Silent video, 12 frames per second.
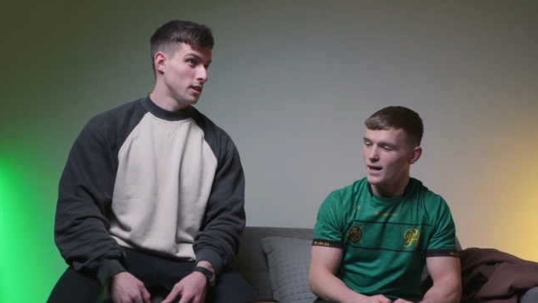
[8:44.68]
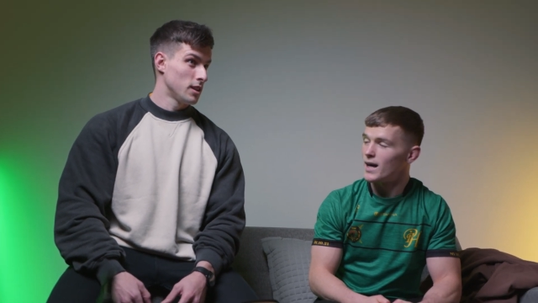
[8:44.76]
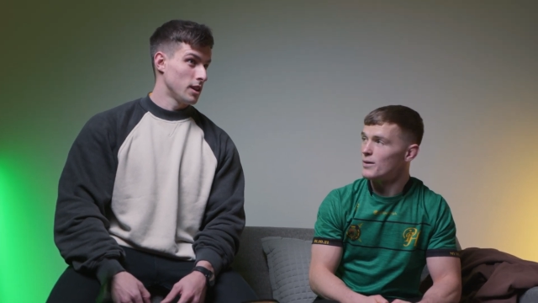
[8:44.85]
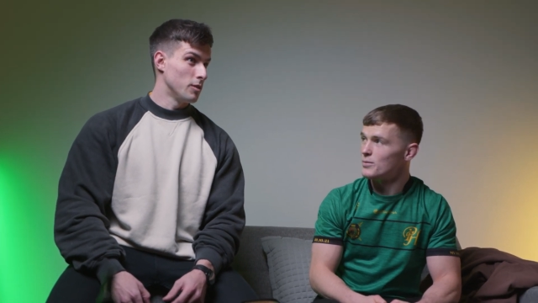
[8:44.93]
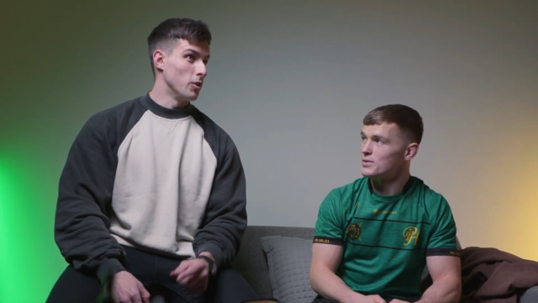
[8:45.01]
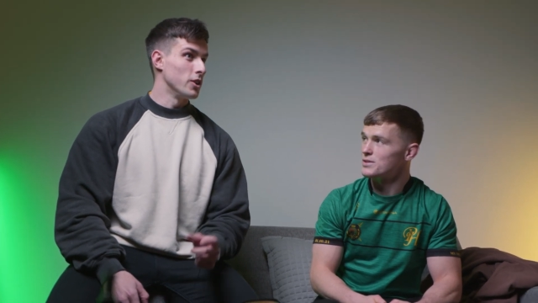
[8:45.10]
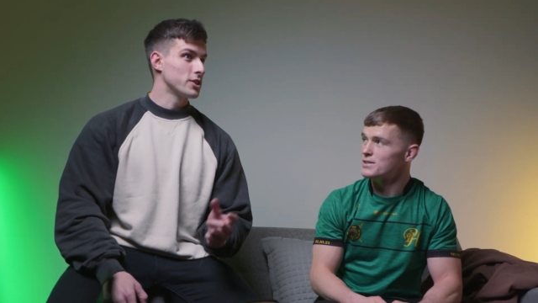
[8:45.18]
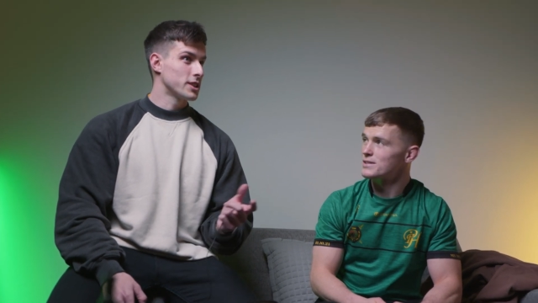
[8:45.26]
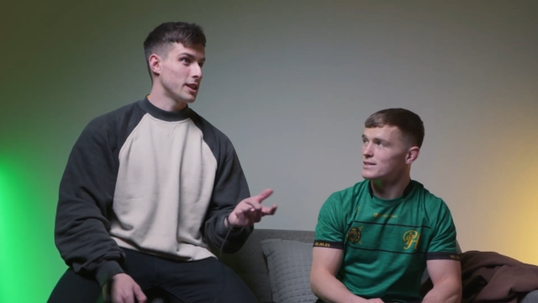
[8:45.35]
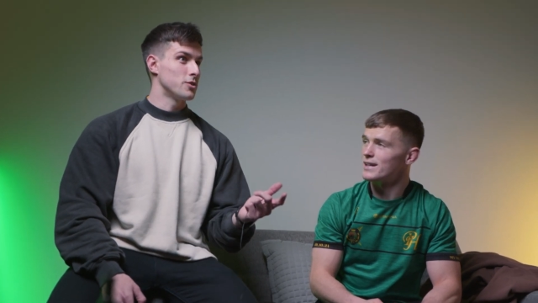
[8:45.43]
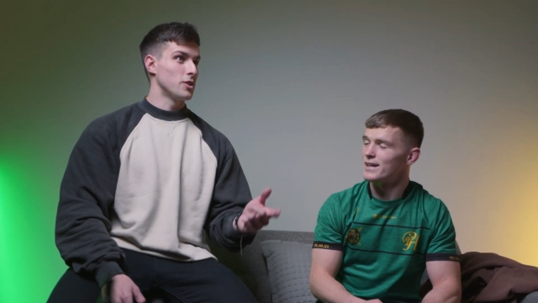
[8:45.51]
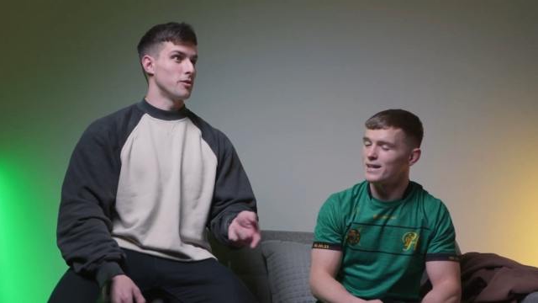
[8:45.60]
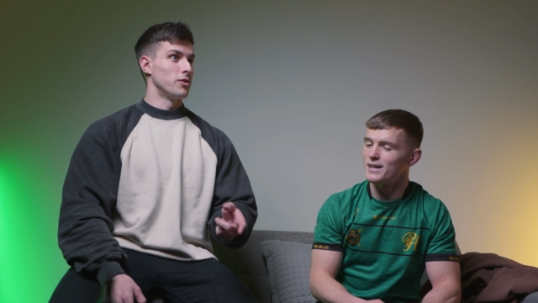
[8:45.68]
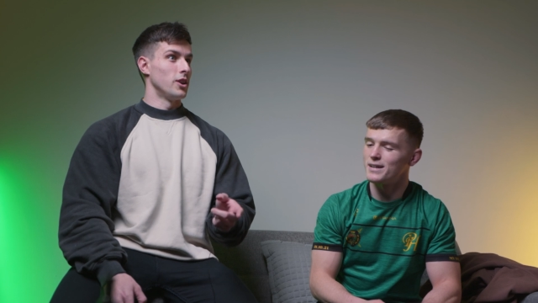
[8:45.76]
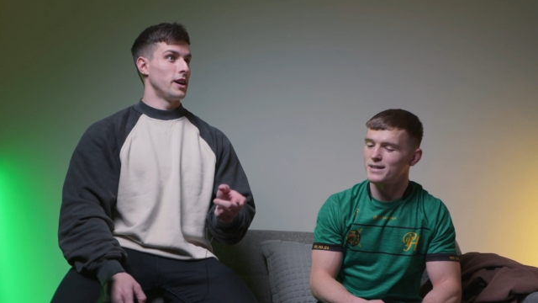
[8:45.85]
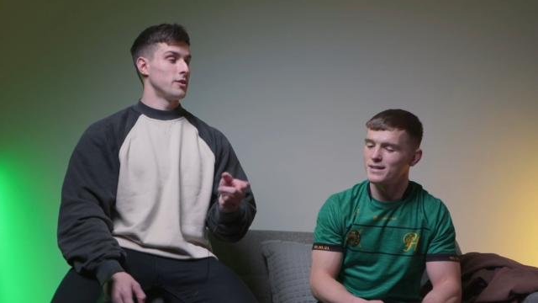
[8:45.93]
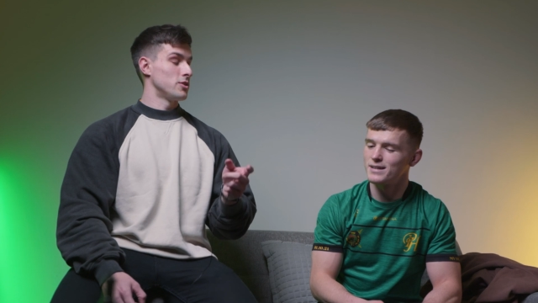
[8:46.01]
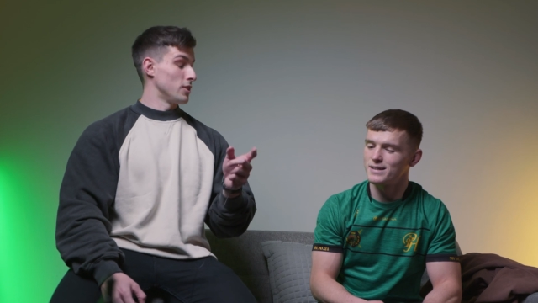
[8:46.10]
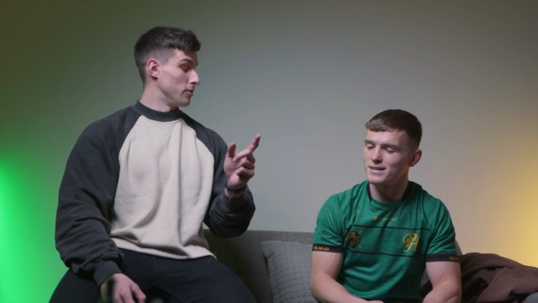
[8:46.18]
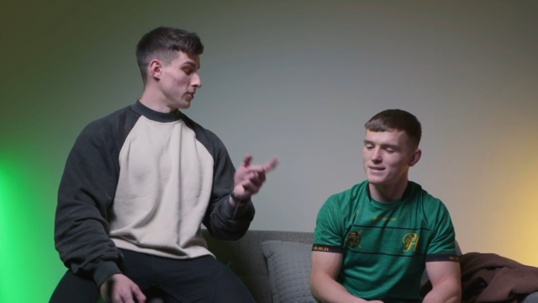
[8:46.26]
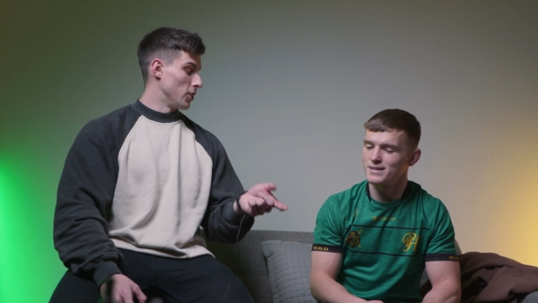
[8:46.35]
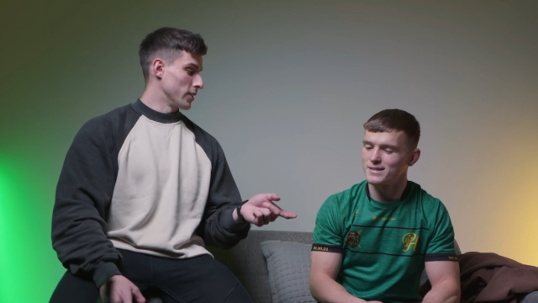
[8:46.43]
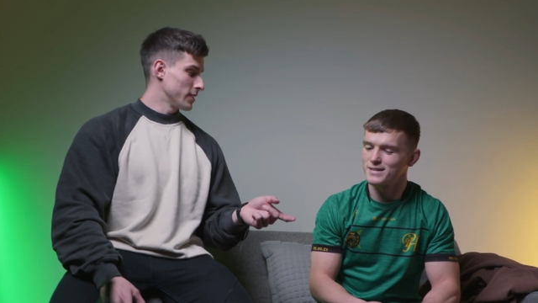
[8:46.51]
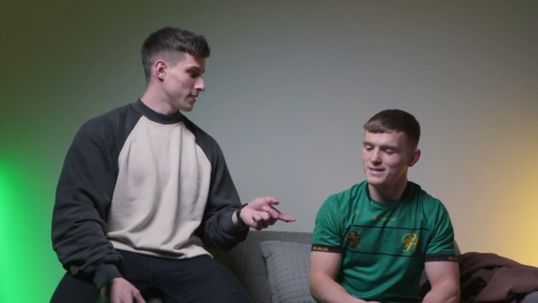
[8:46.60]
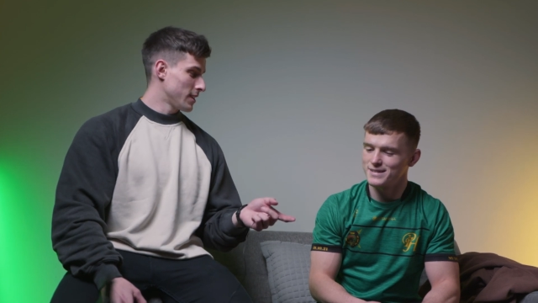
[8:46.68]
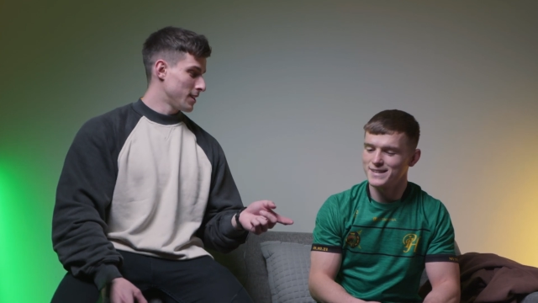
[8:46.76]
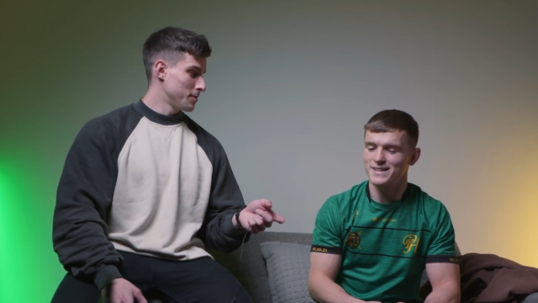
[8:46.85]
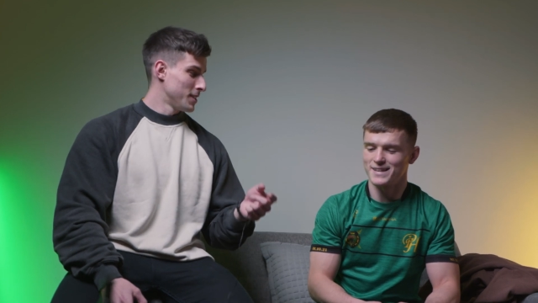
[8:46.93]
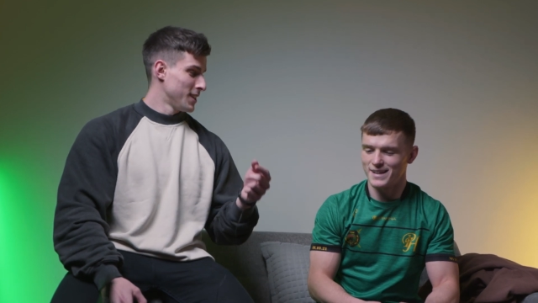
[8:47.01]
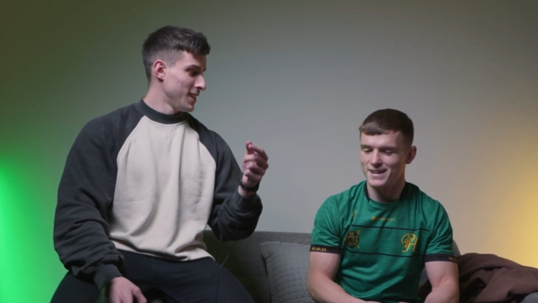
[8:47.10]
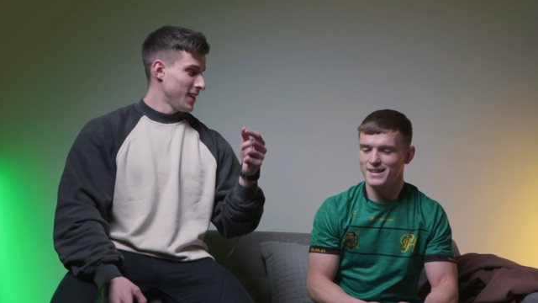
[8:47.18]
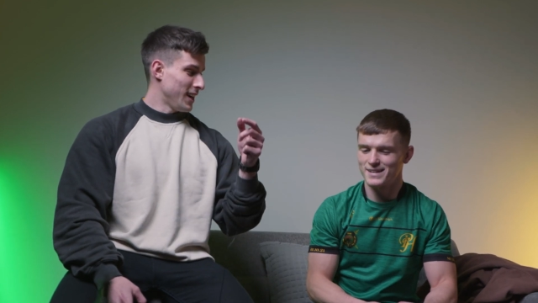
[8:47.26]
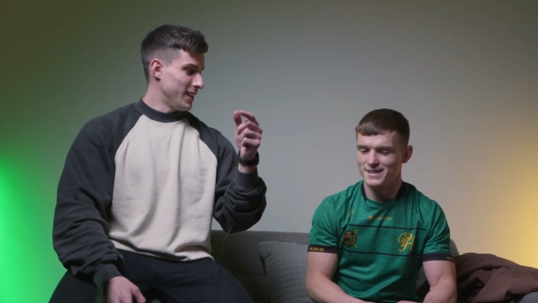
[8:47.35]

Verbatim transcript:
Speaker 1: uh, it was because I, yeah. I was doing a vlog at the time, yeah.